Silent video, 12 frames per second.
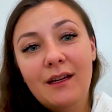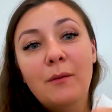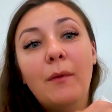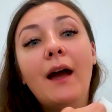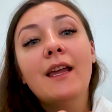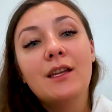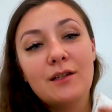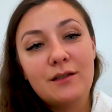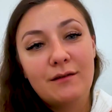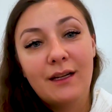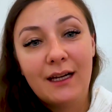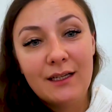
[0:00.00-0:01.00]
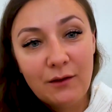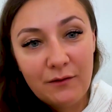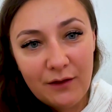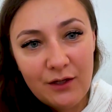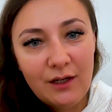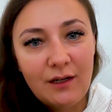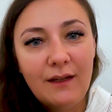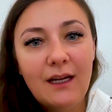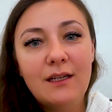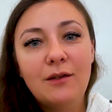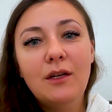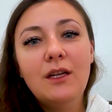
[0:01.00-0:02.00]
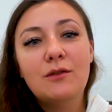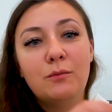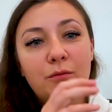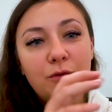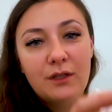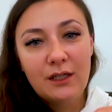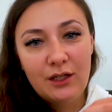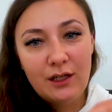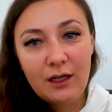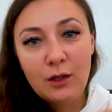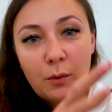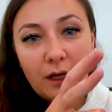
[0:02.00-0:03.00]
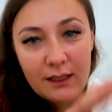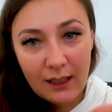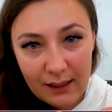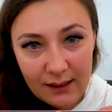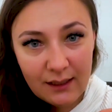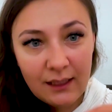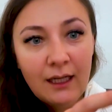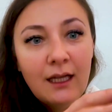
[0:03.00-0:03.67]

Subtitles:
my industry, like in software engineering, that you need to put engineer to one task